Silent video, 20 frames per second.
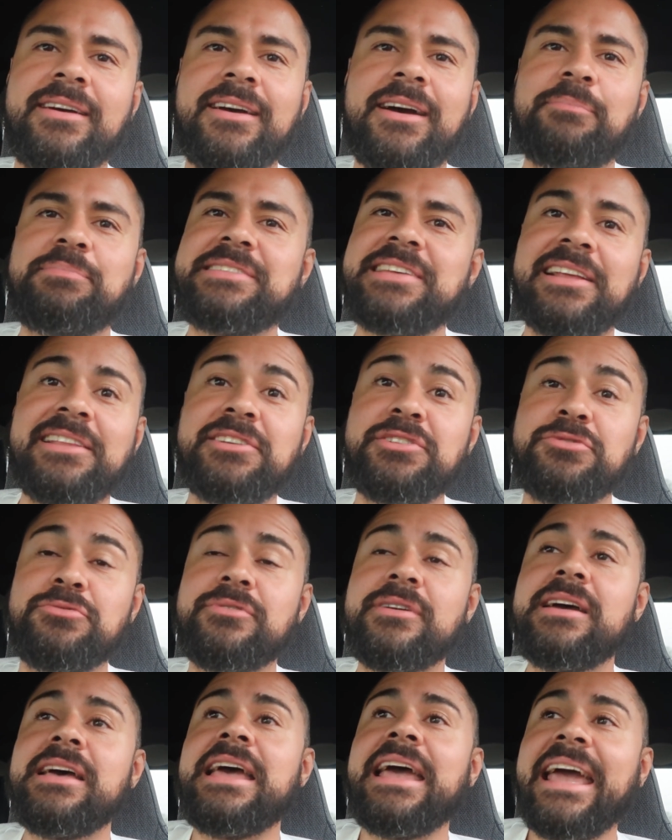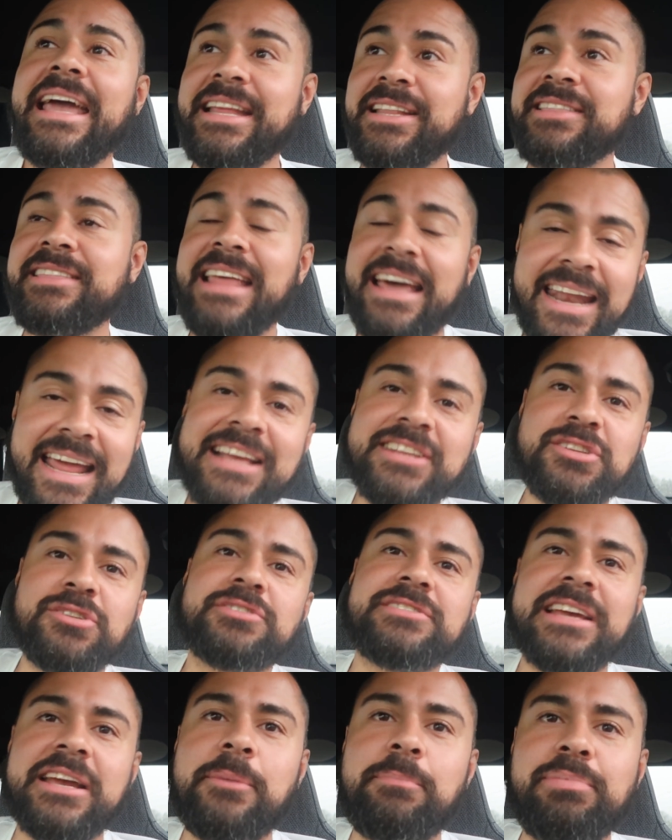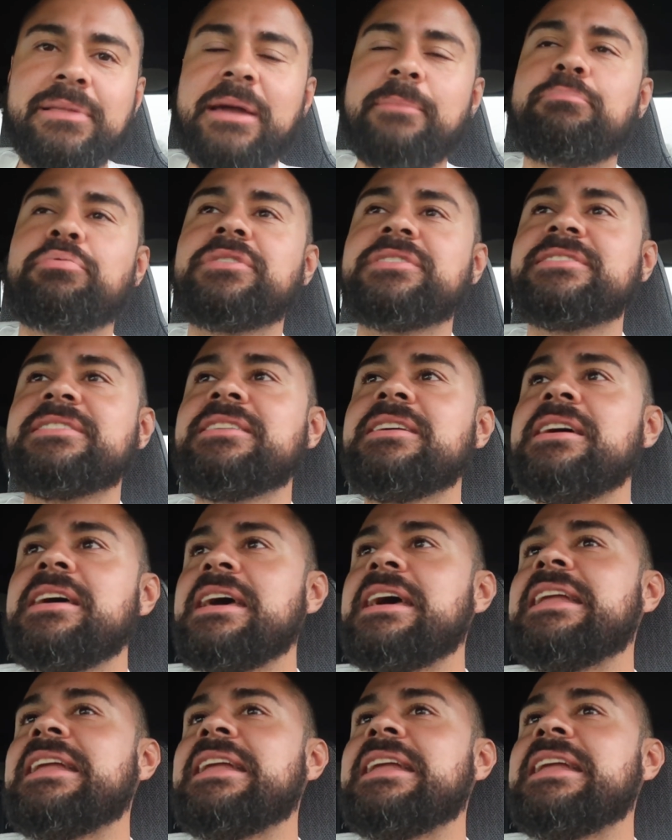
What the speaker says: I'm telling you, it dead ass looks like a plant prison.